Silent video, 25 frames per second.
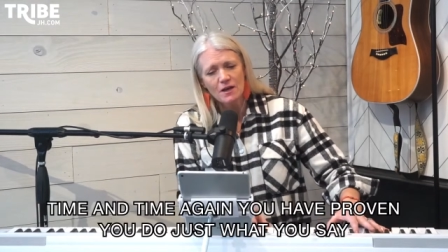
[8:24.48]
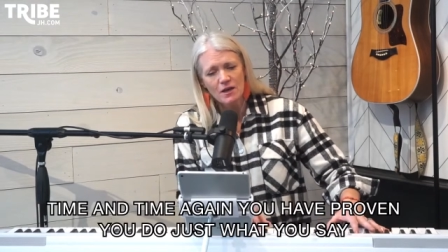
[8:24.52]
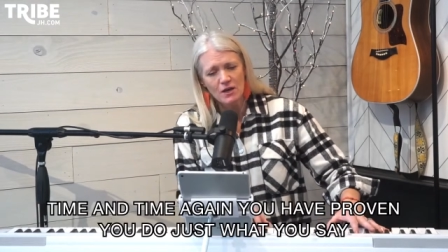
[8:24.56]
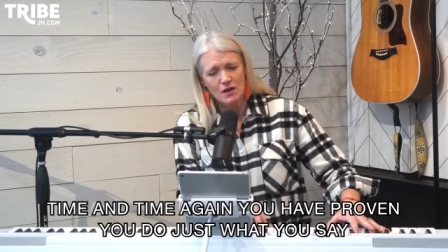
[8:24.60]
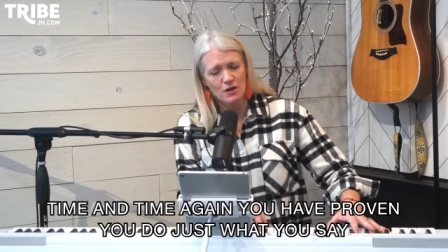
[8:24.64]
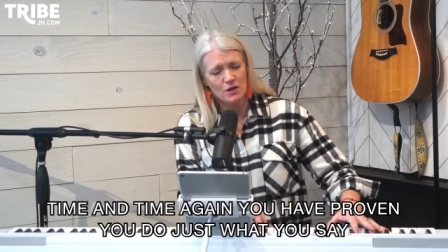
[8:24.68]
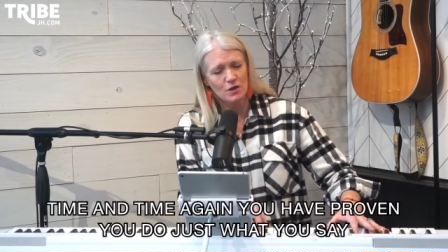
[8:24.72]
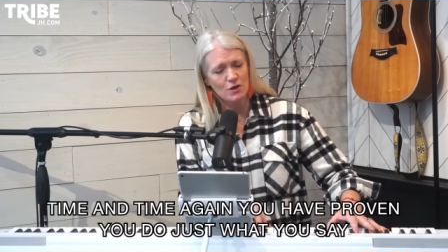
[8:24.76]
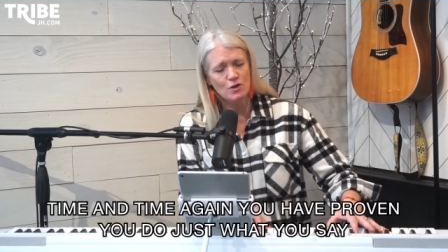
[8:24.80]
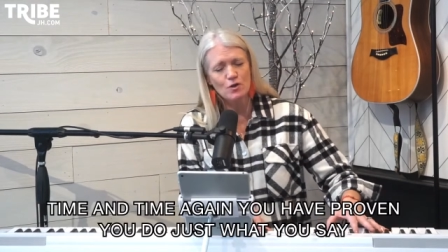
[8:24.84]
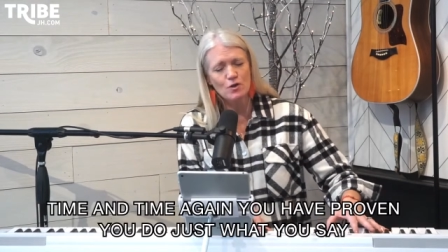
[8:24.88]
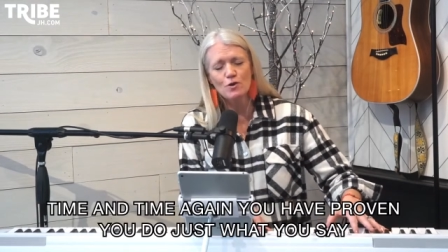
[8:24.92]

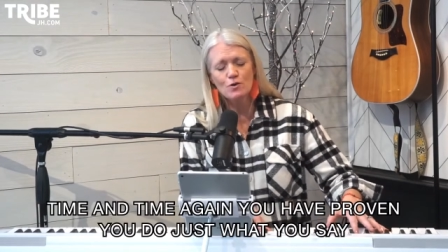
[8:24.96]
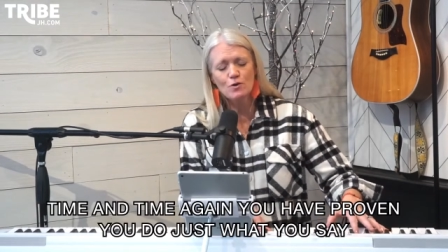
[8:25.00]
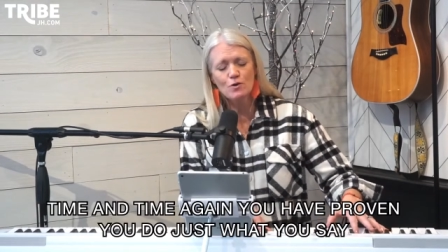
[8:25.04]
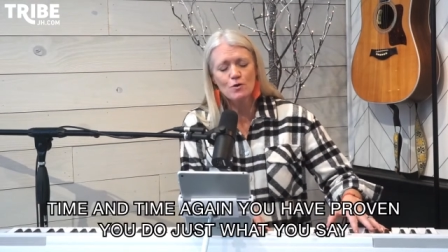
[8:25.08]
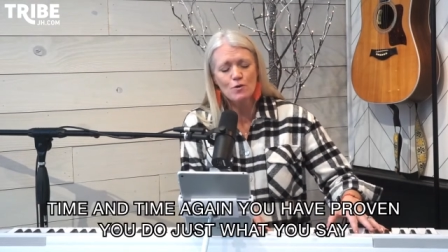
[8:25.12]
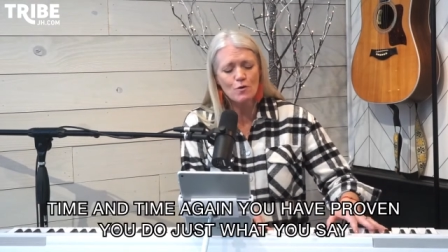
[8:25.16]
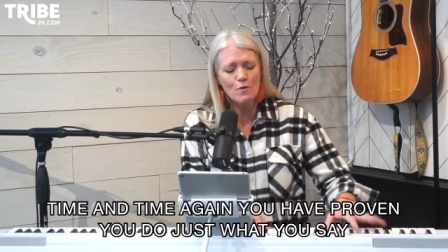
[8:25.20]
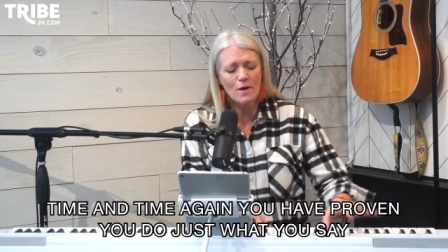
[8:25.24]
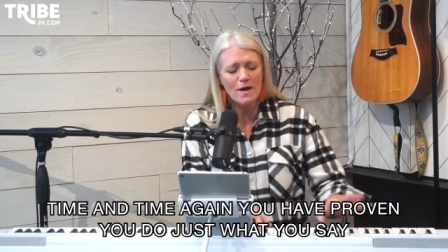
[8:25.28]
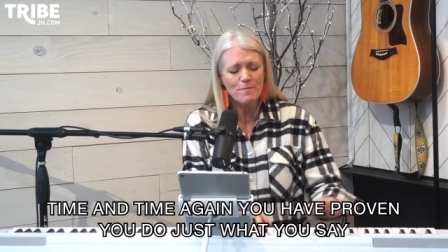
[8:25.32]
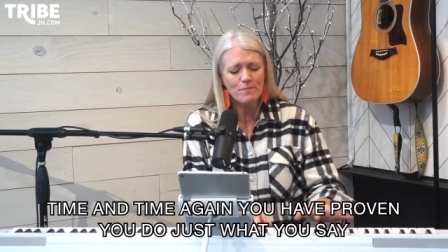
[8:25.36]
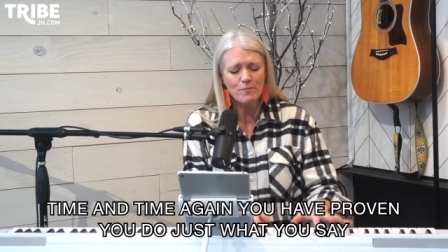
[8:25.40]

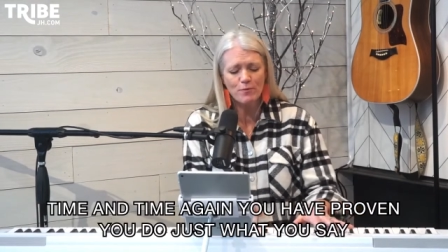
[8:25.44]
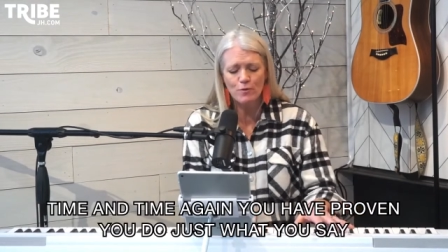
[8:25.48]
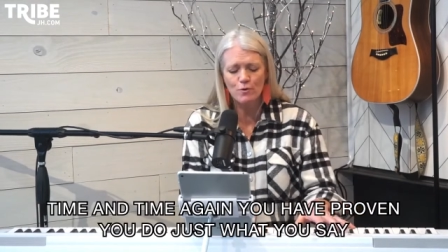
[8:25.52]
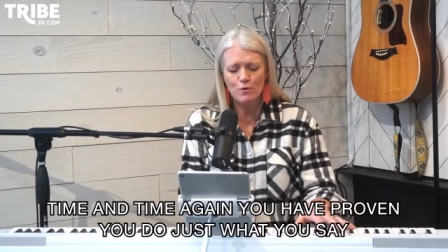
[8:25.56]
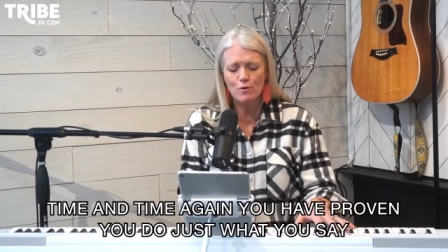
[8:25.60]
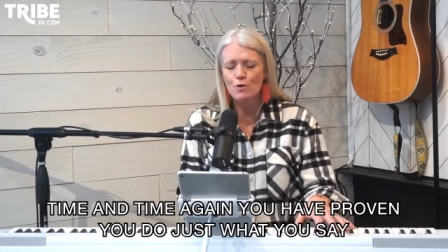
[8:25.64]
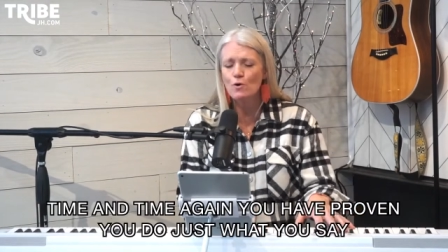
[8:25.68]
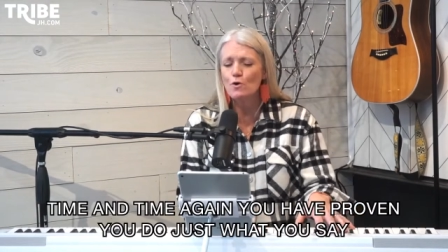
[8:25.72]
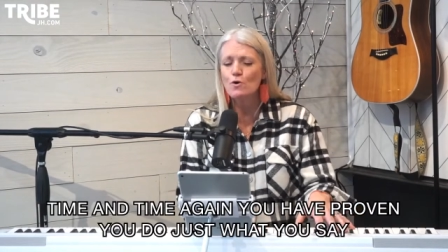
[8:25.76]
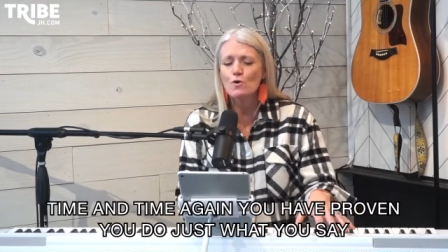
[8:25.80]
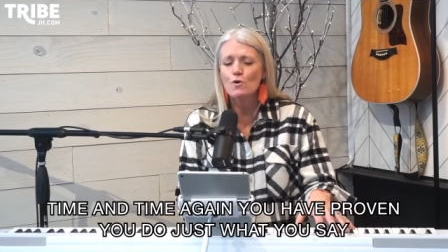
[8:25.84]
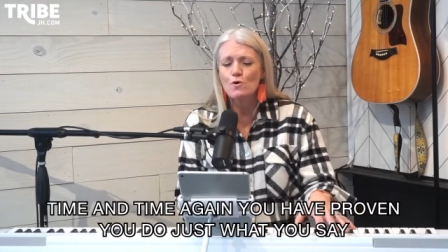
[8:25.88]
you are
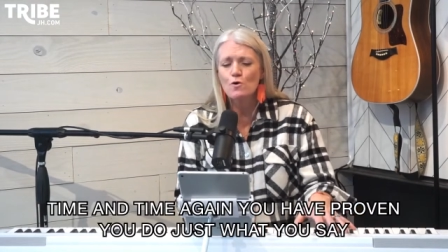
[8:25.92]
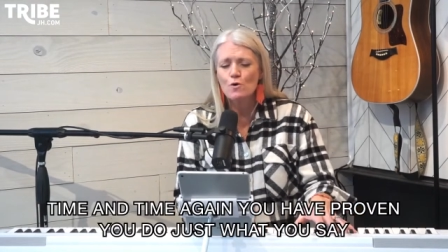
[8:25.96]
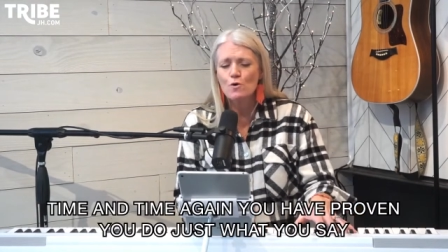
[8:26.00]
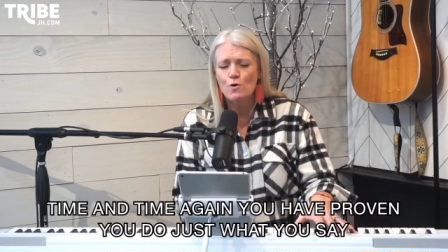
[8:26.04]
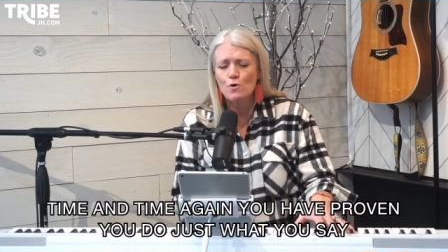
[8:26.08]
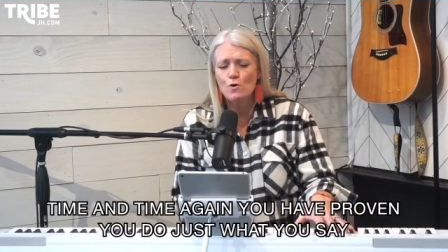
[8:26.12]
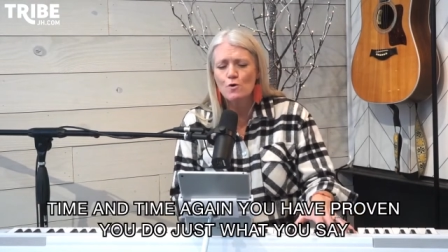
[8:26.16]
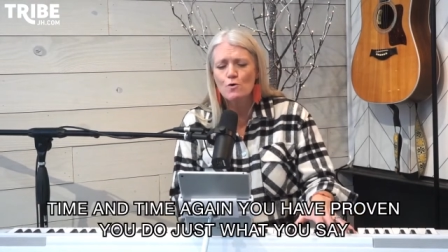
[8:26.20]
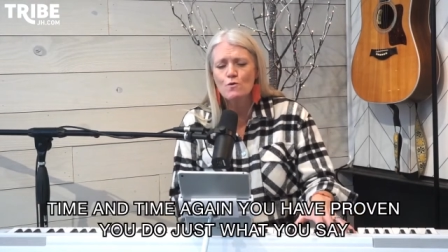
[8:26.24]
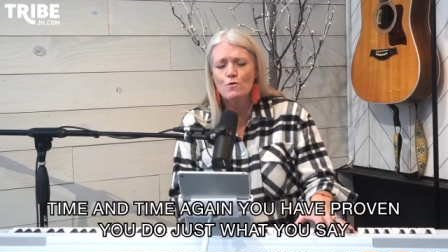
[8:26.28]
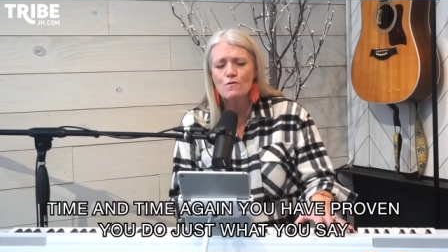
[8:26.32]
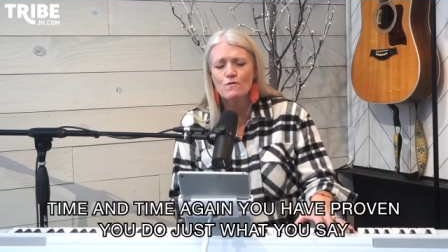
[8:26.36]

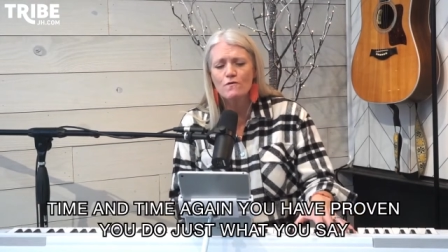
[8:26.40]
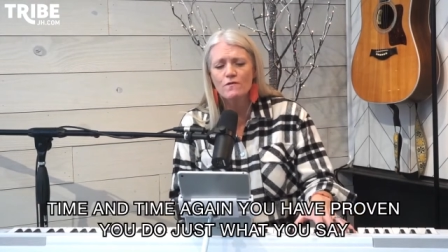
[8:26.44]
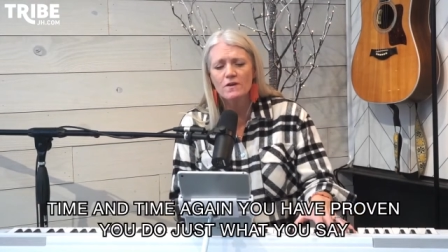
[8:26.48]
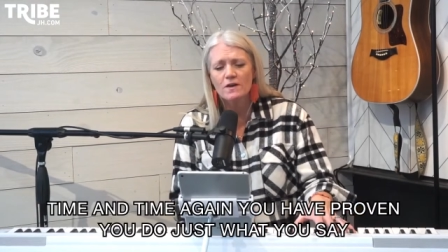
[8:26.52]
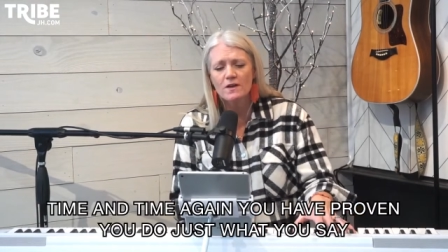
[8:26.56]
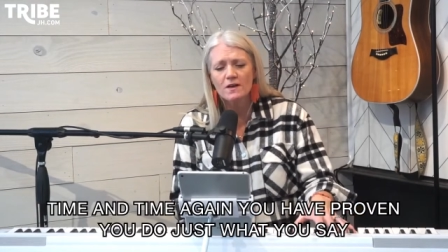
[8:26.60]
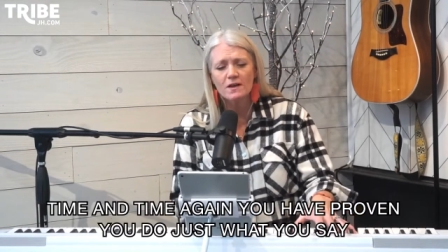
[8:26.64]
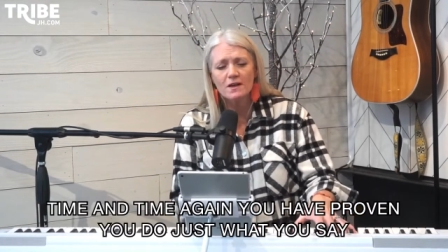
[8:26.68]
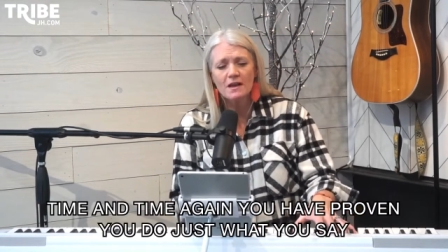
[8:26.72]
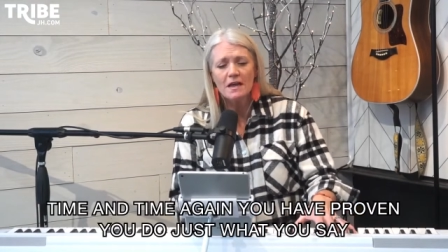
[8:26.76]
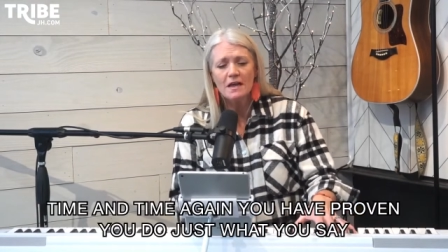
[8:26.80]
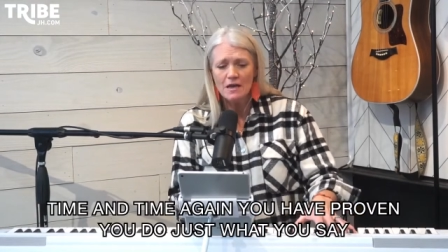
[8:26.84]

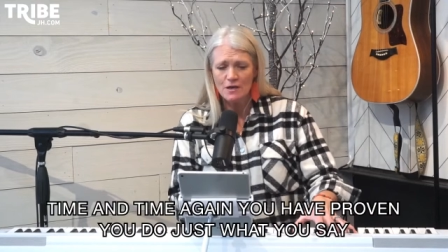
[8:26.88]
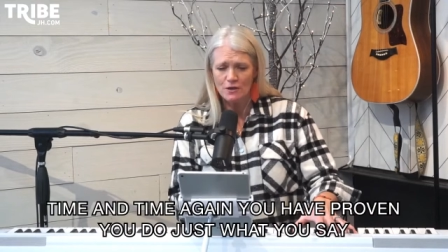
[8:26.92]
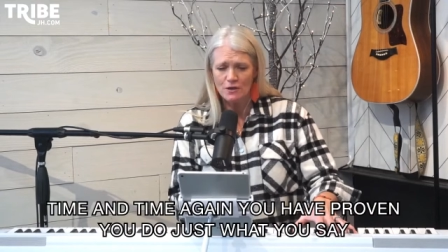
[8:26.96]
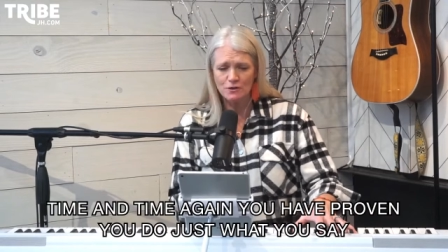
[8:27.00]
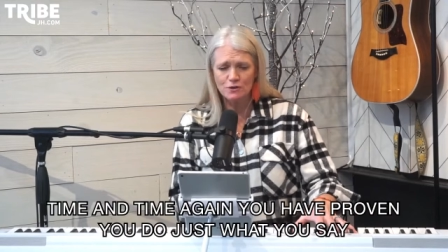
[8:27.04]
proven